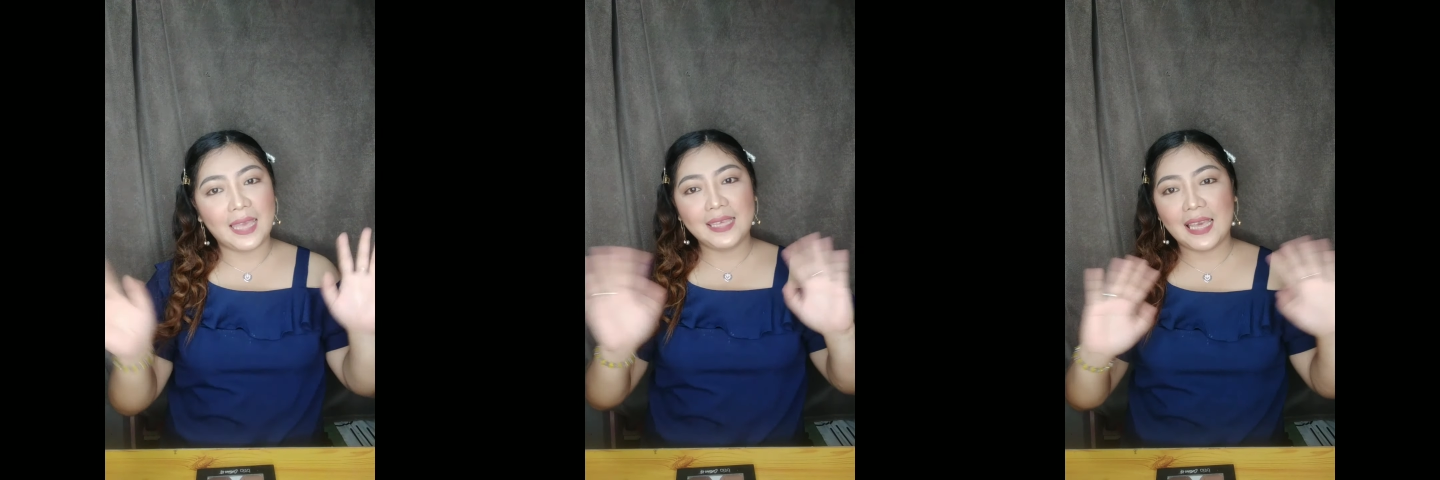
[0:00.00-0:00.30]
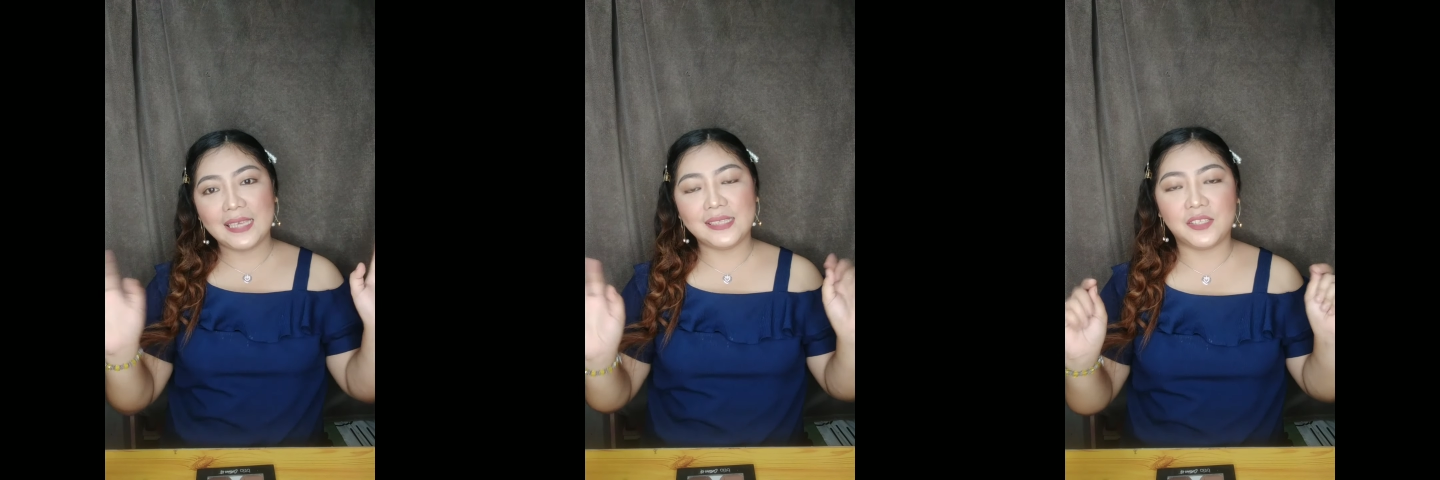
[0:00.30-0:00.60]

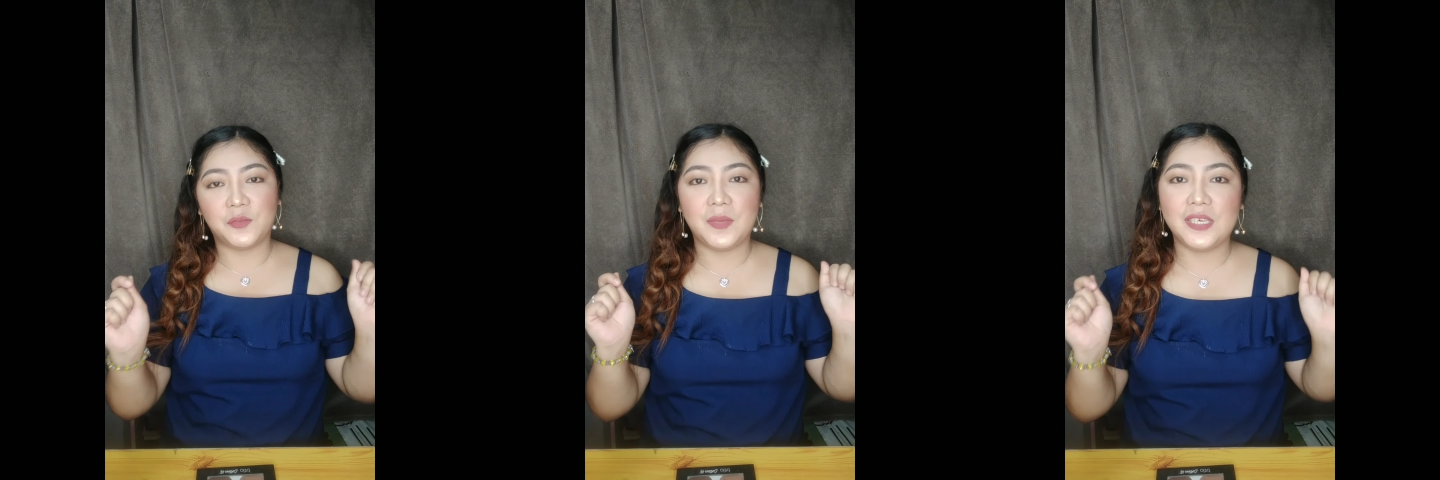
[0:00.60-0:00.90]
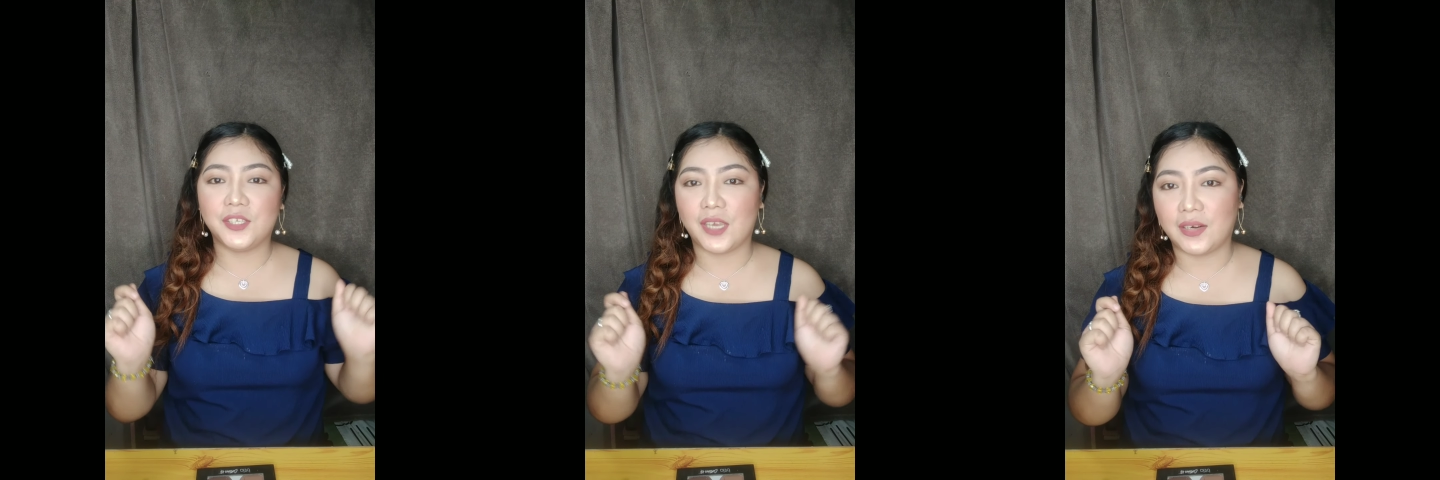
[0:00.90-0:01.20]
Hi guys, it's
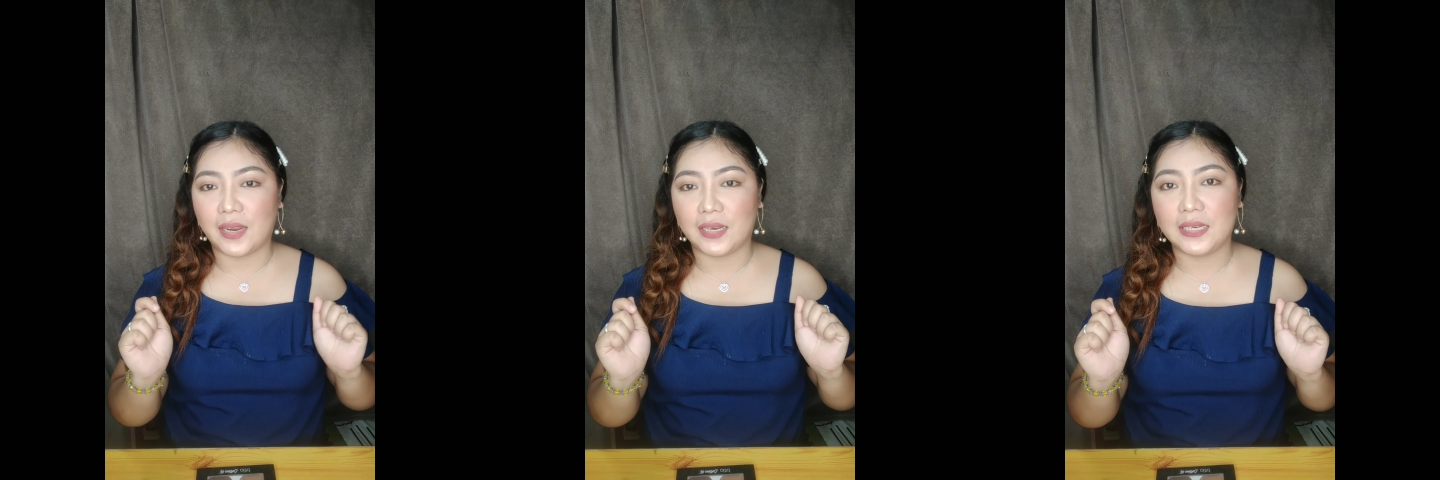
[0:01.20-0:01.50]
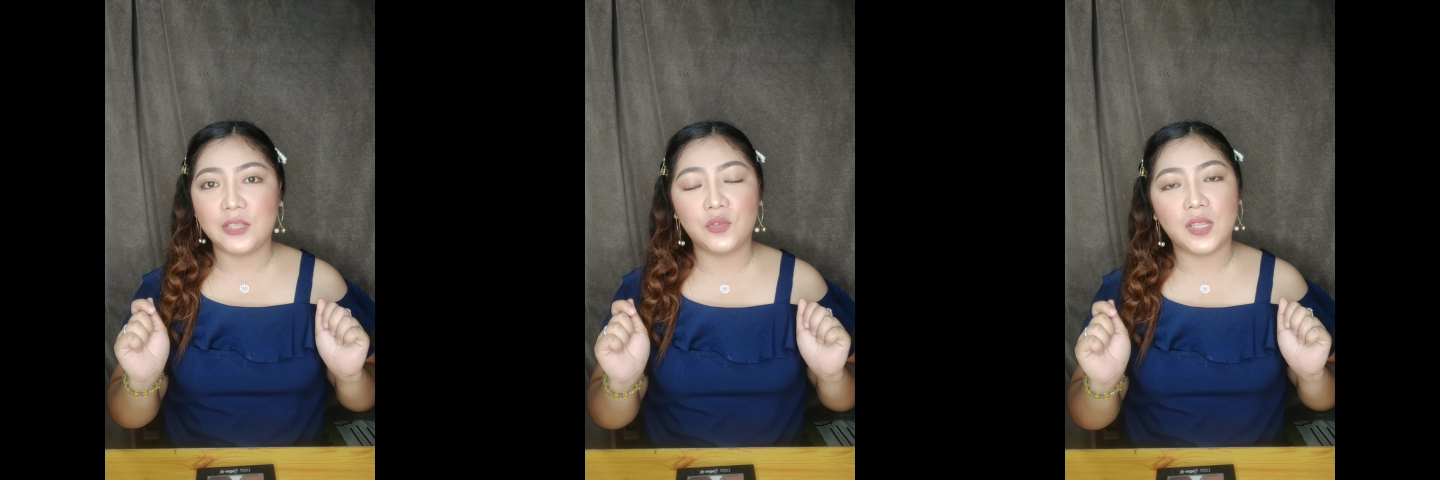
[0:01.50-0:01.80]
me, Sharon.
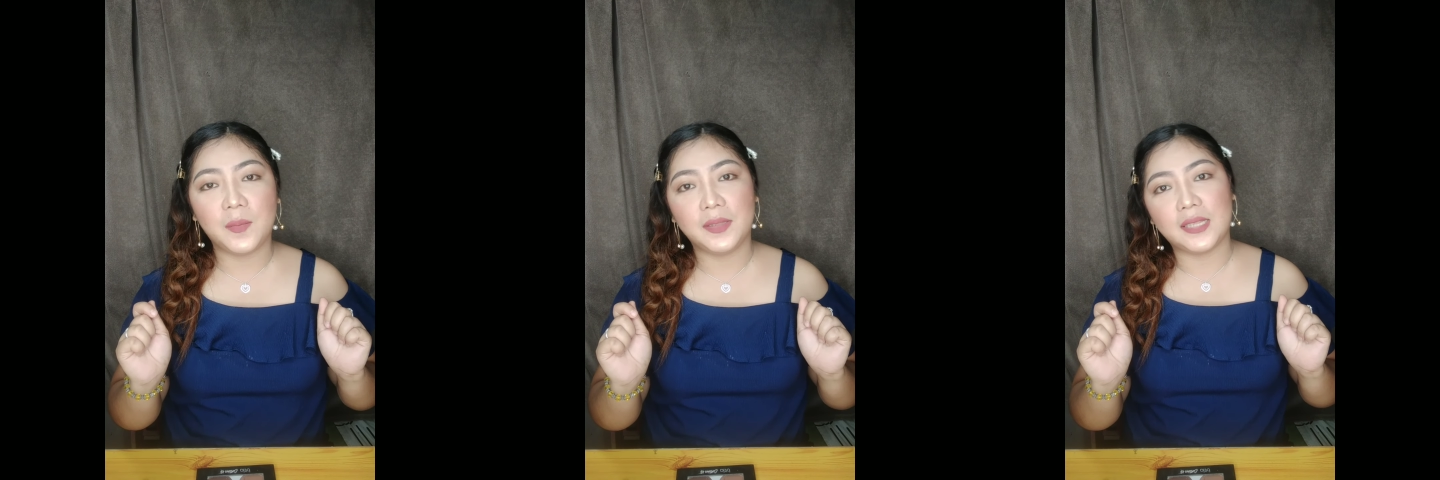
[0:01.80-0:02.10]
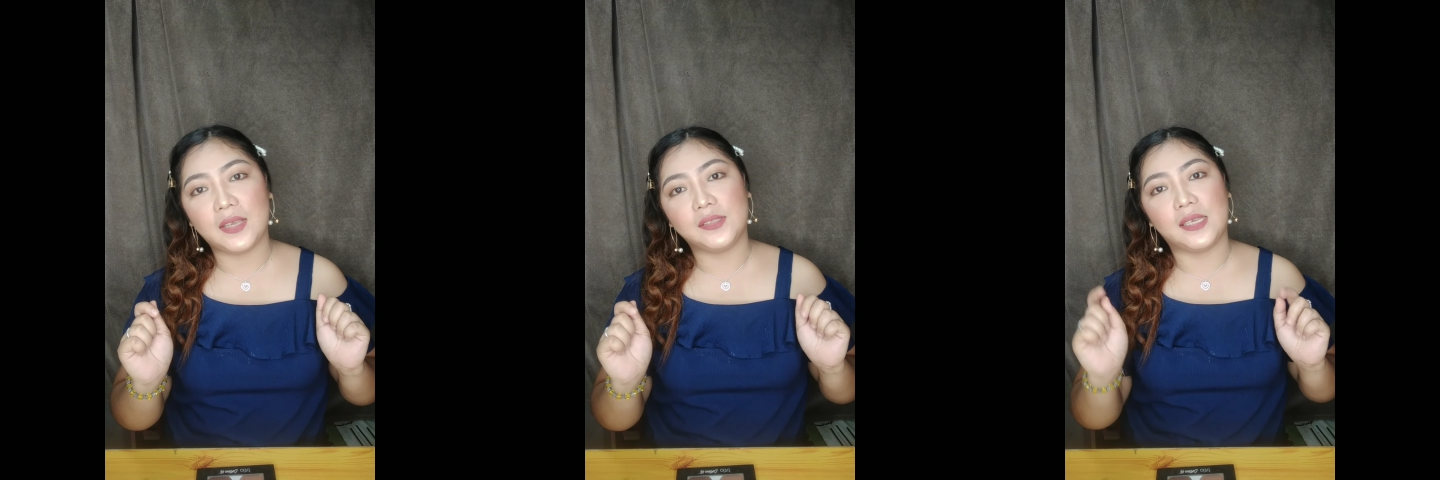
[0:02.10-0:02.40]
Dito na naman
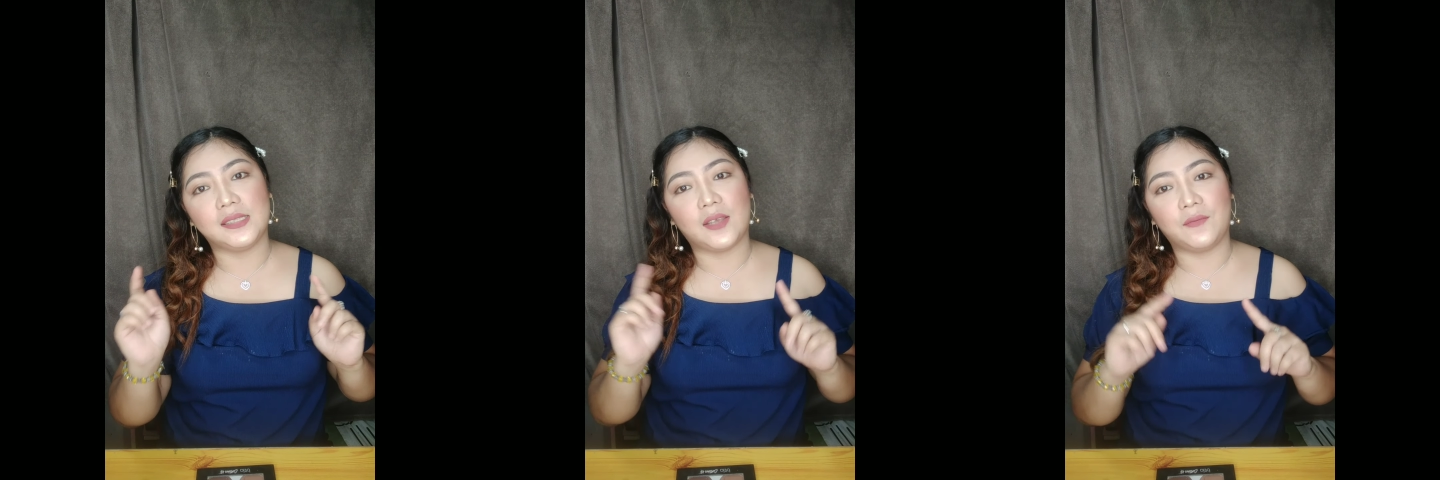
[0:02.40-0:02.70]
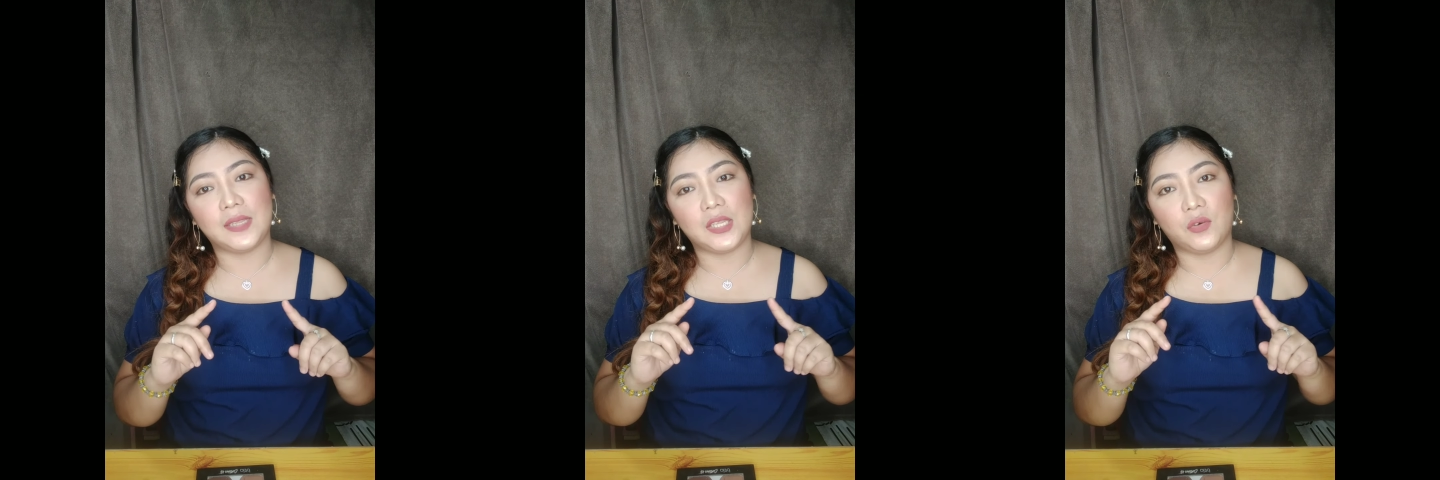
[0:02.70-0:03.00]
tayo sa
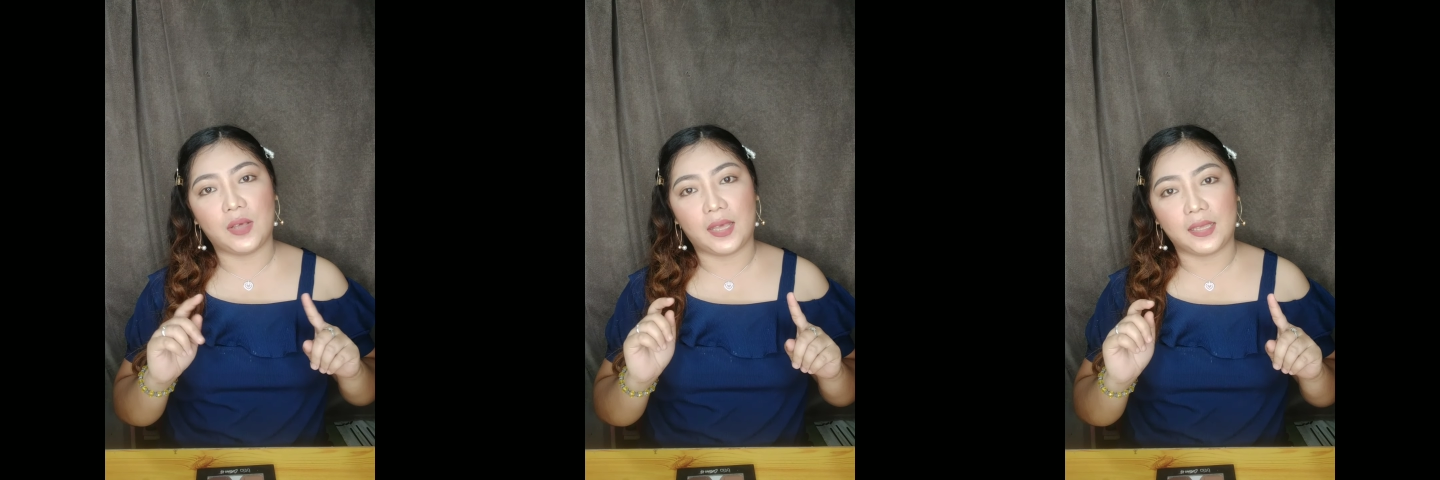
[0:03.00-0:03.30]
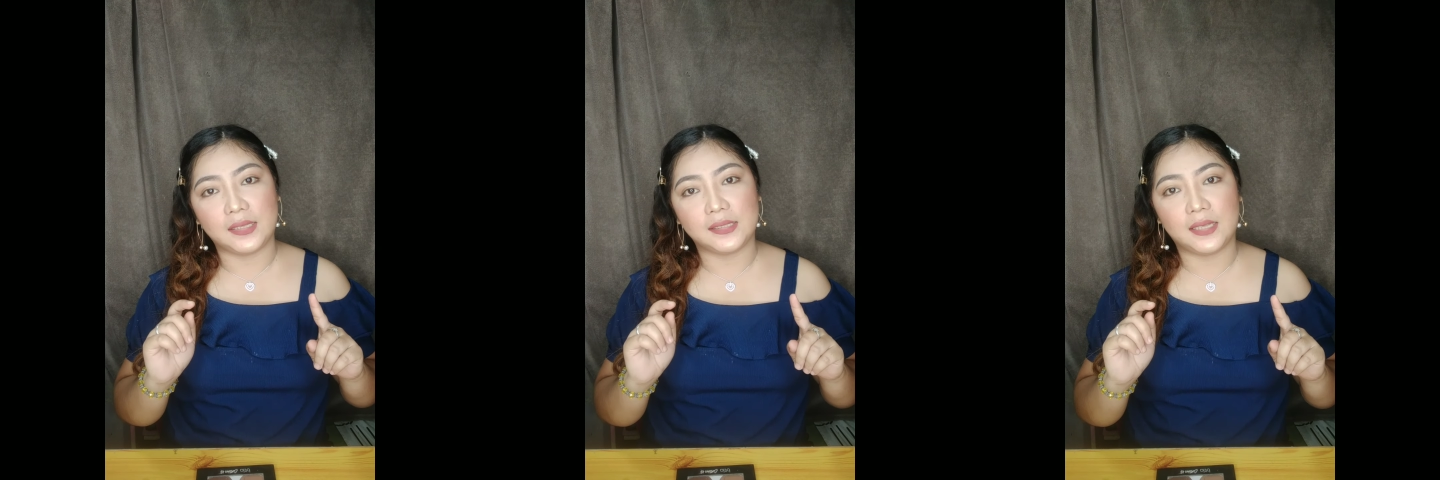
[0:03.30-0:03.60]
isang video, guys.